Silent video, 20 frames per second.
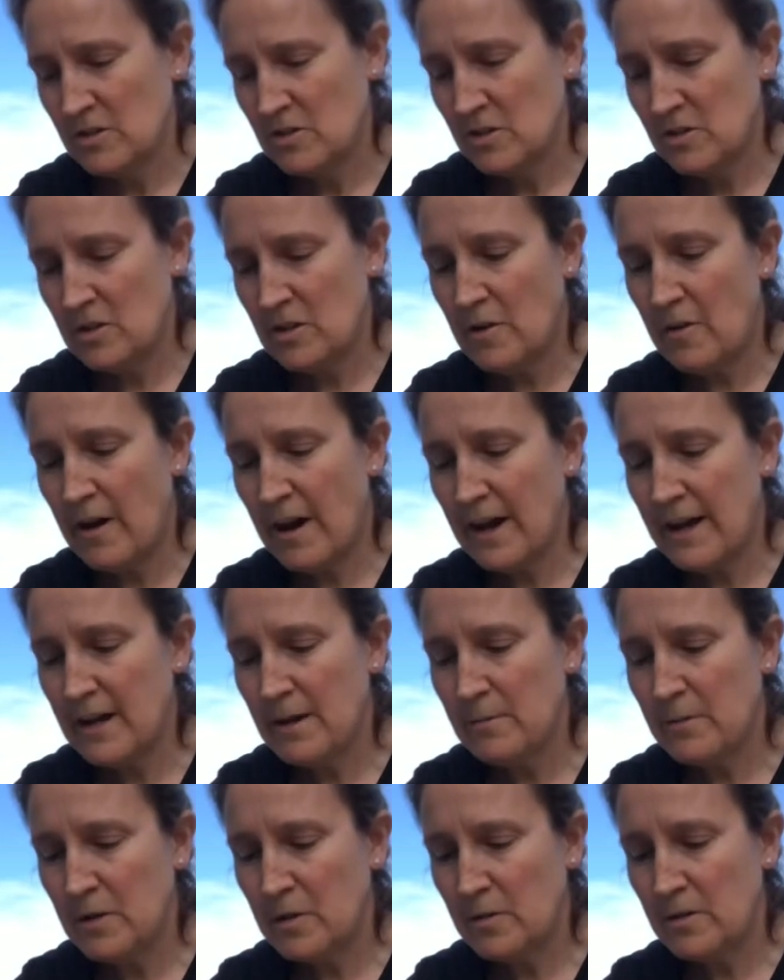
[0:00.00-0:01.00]
So I
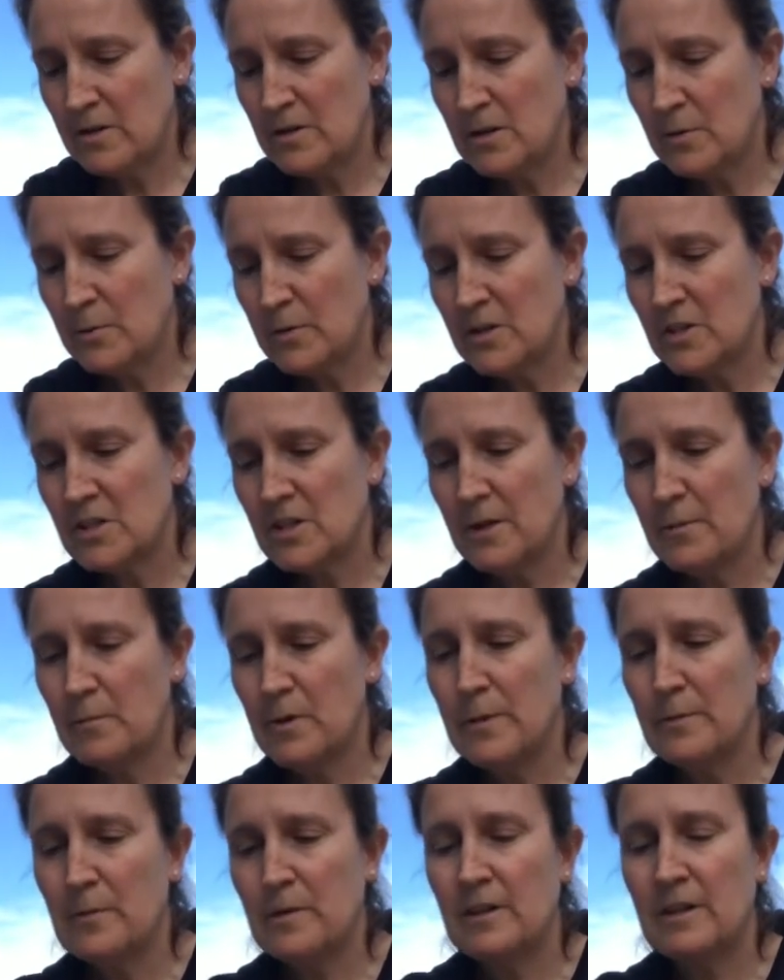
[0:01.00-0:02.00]
am going to put some
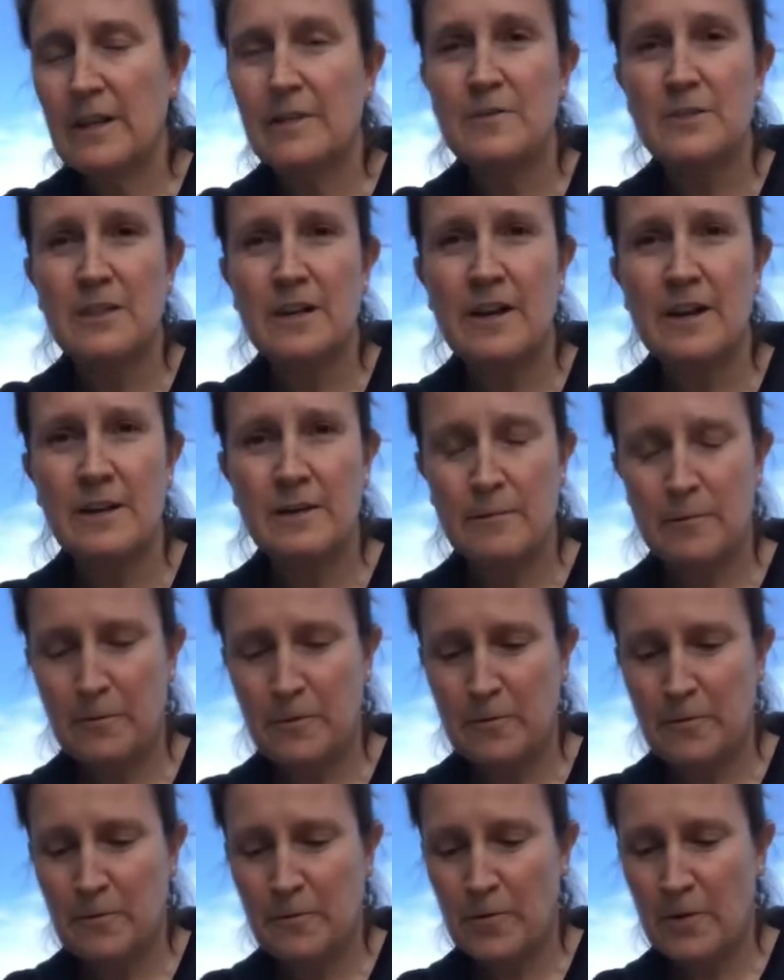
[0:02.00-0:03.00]
rubber gloves on
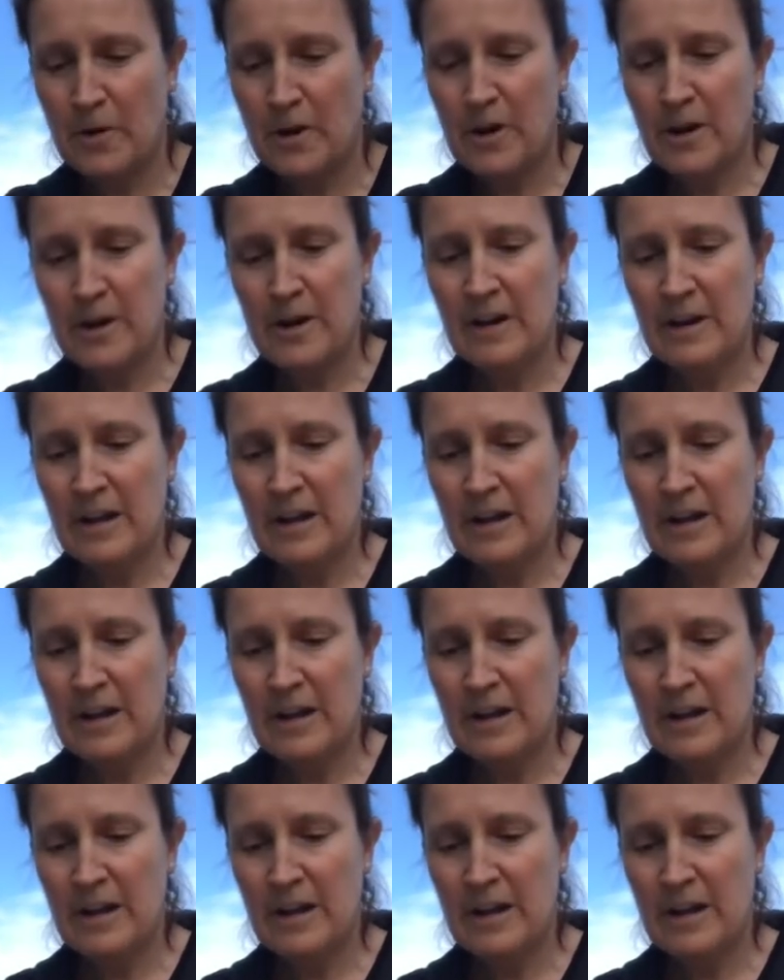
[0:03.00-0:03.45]
before